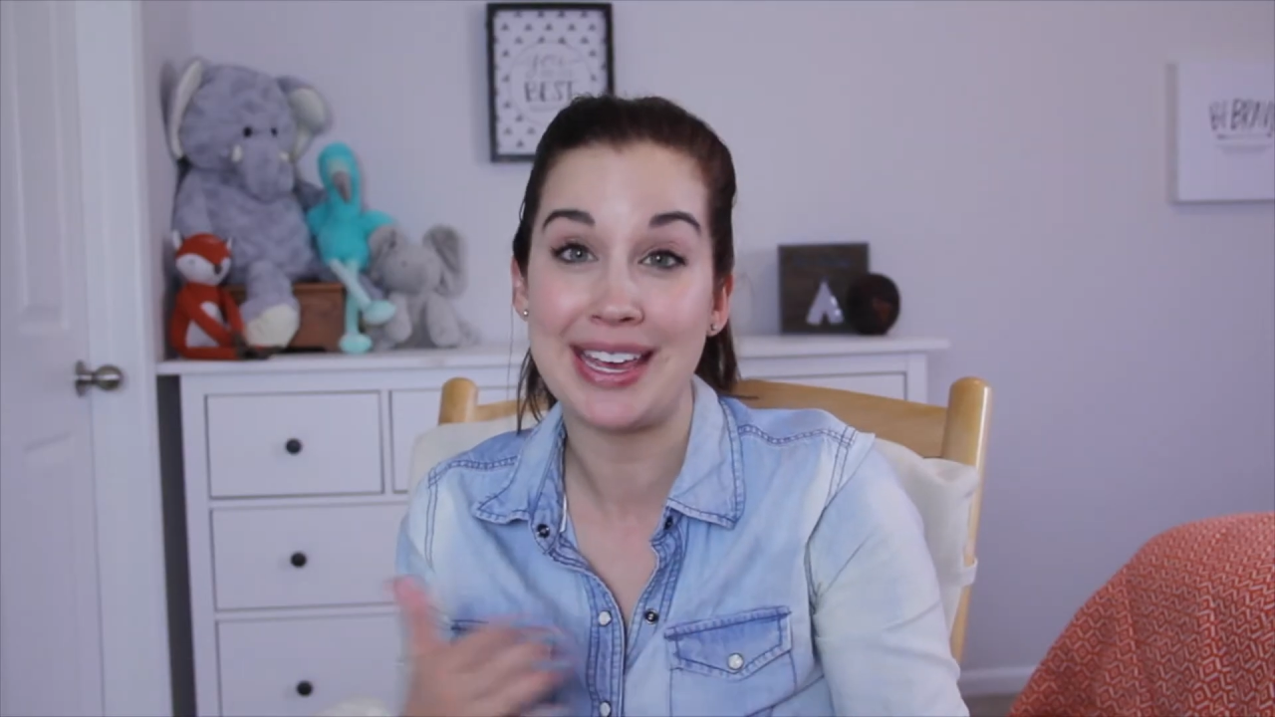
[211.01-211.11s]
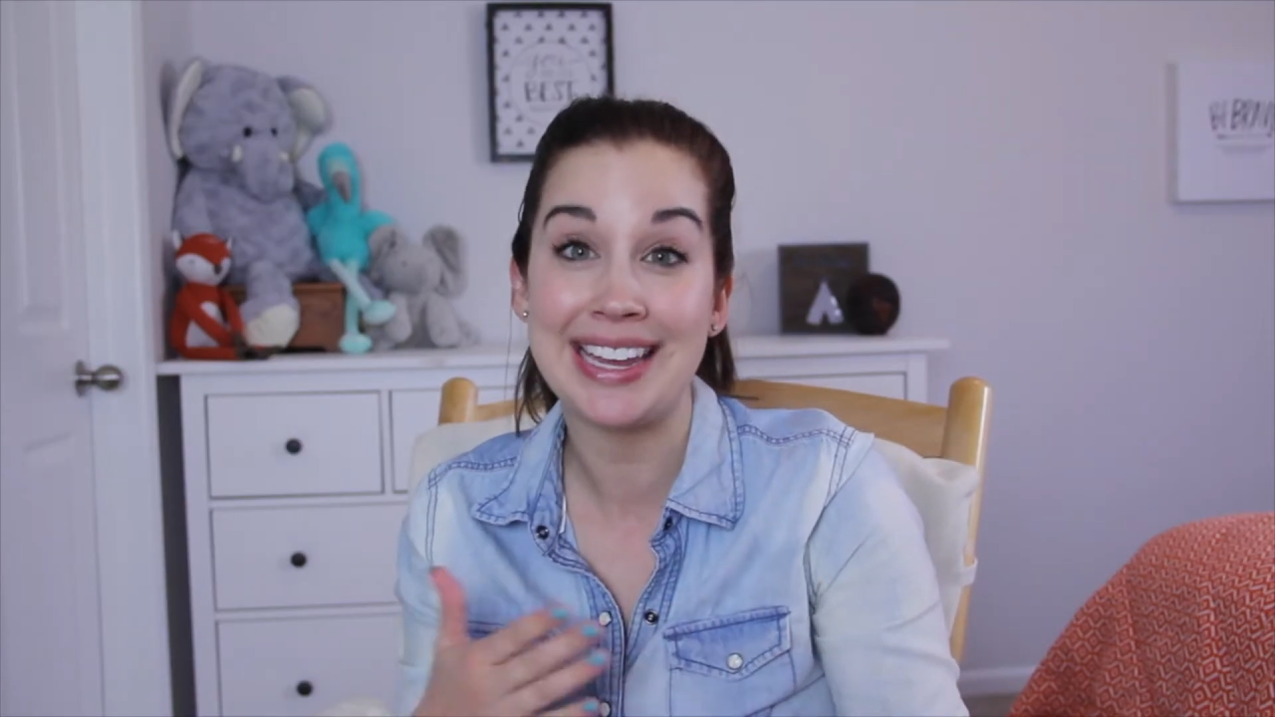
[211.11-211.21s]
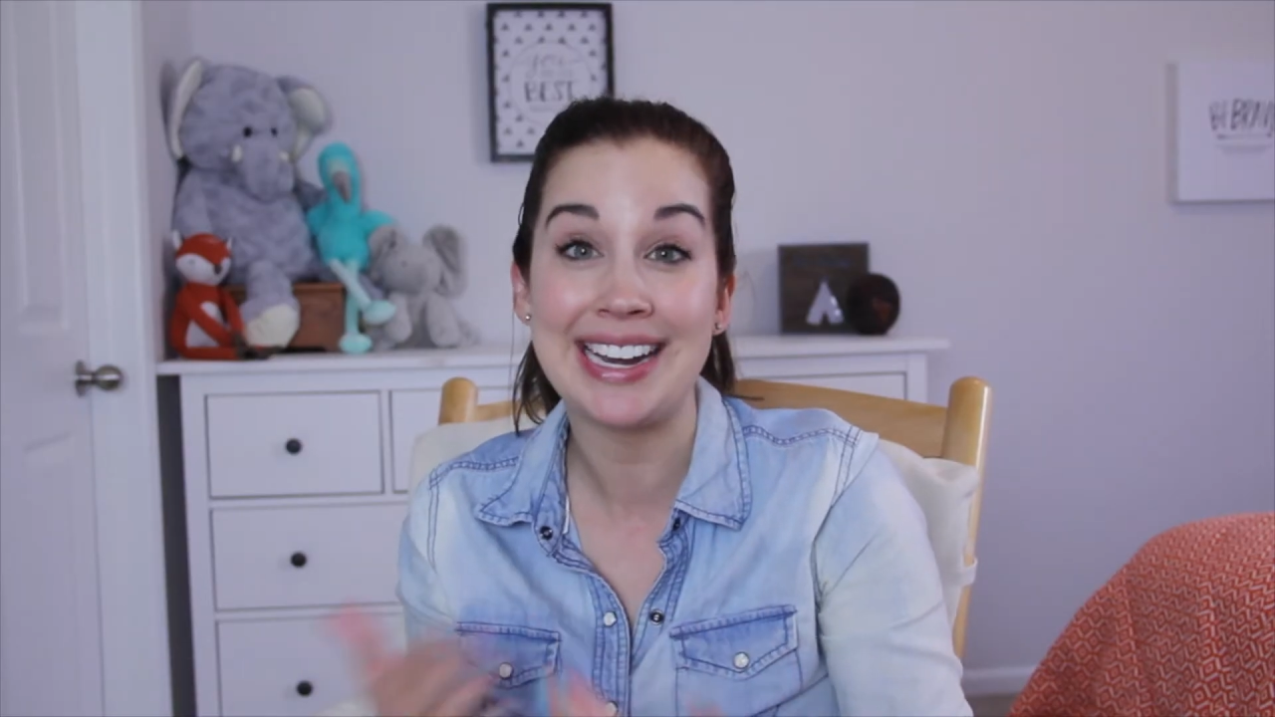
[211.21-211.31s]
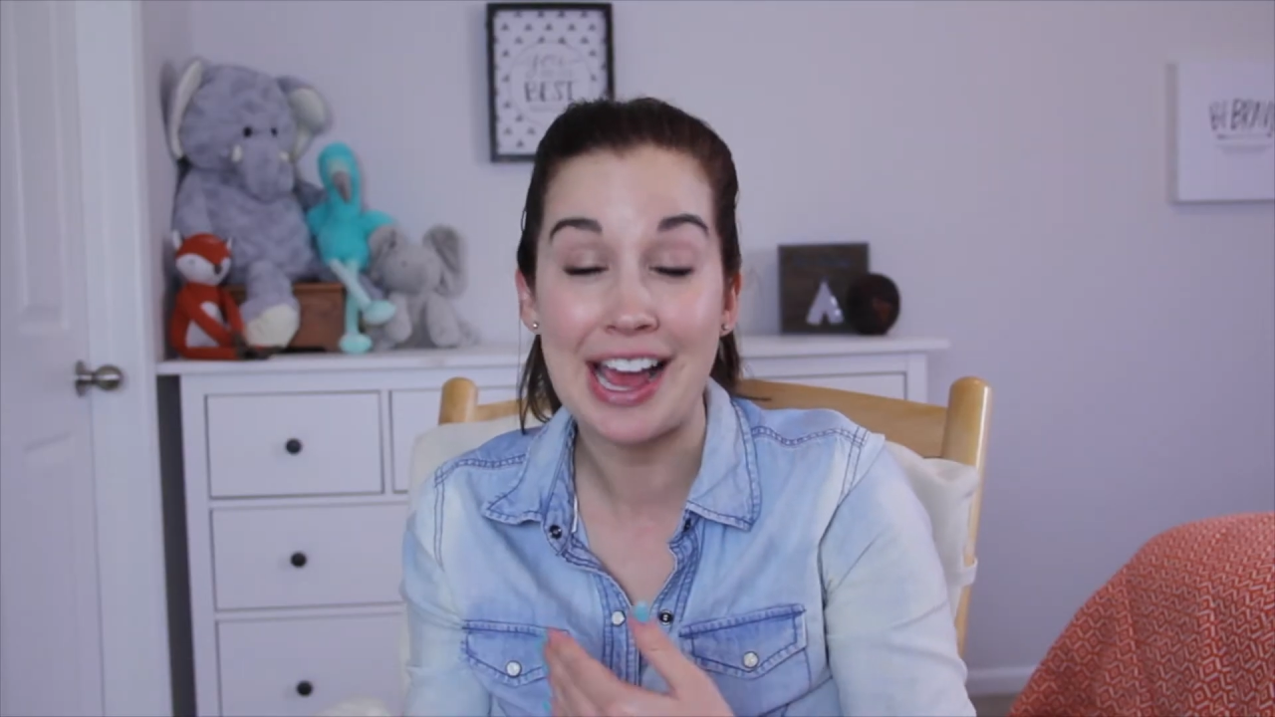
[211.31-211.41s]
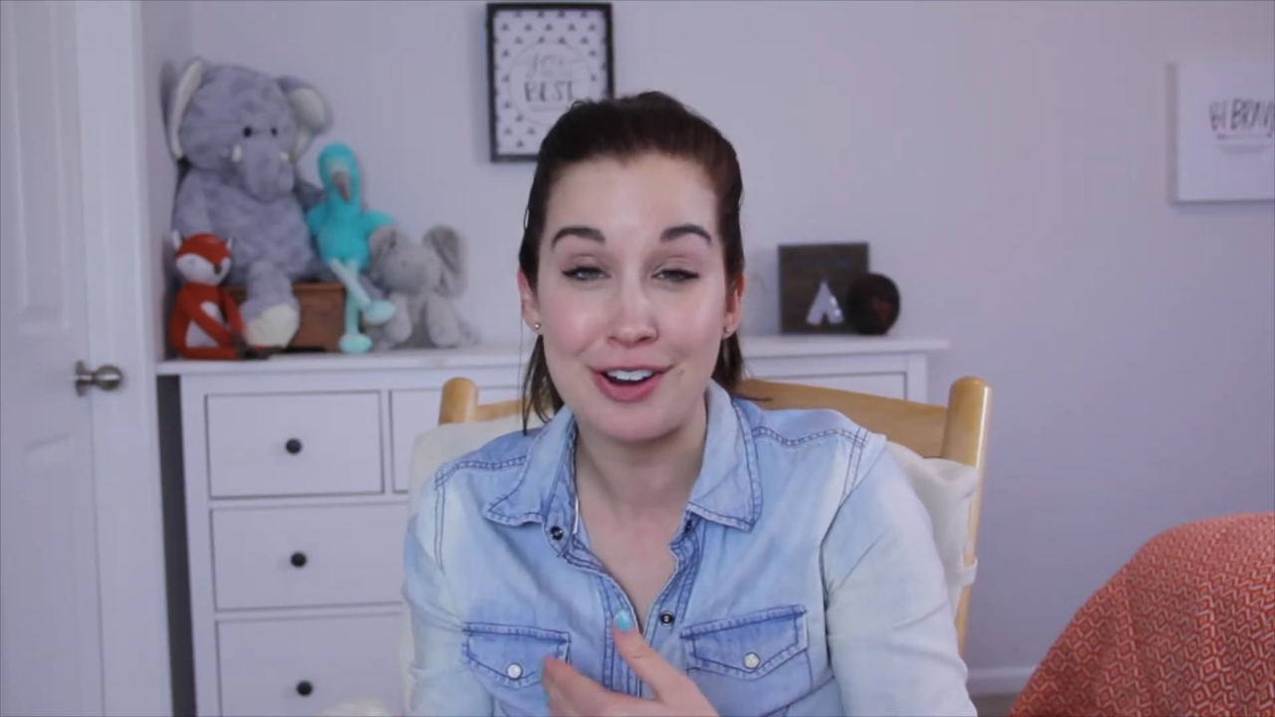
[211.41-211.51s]

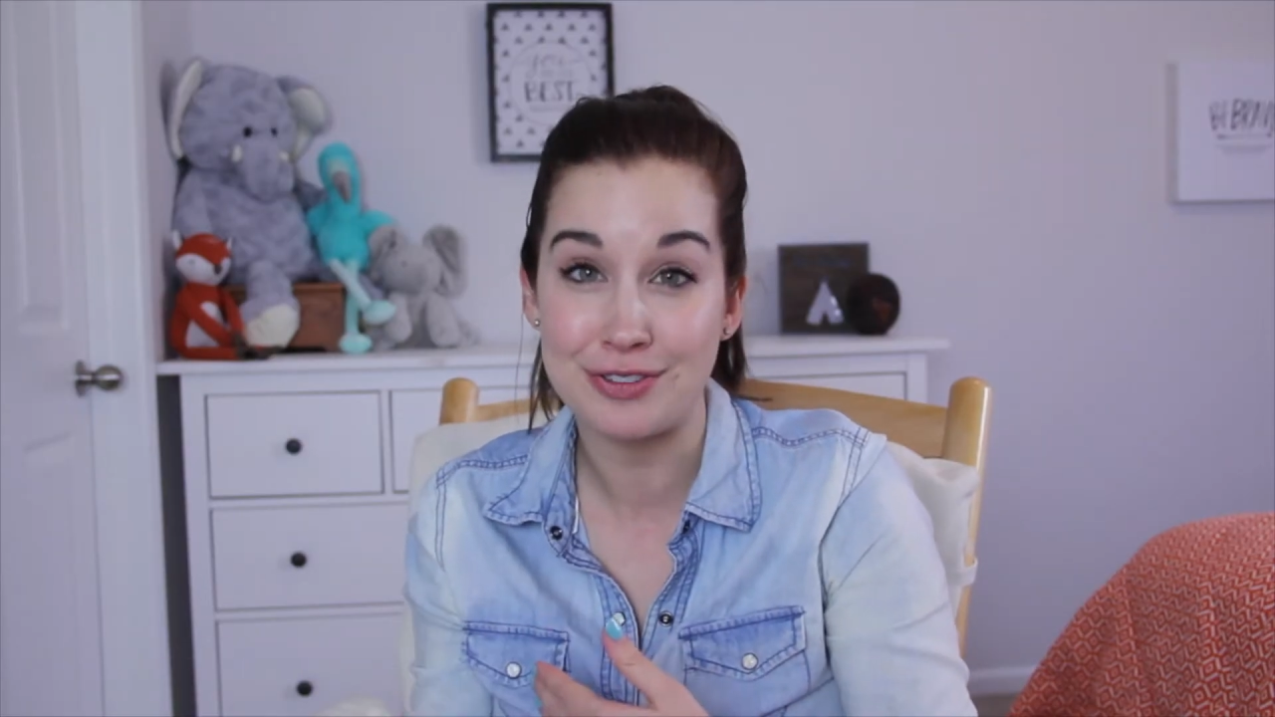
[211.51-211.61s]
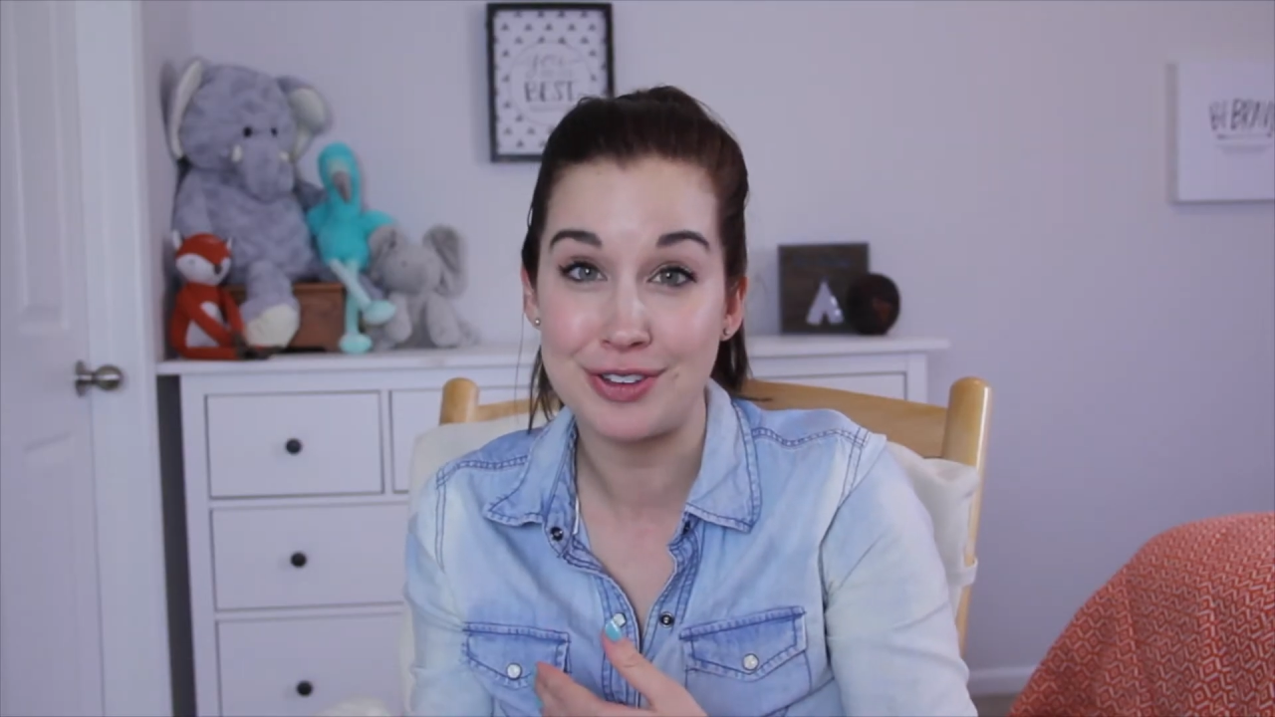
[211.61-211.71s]
in and out a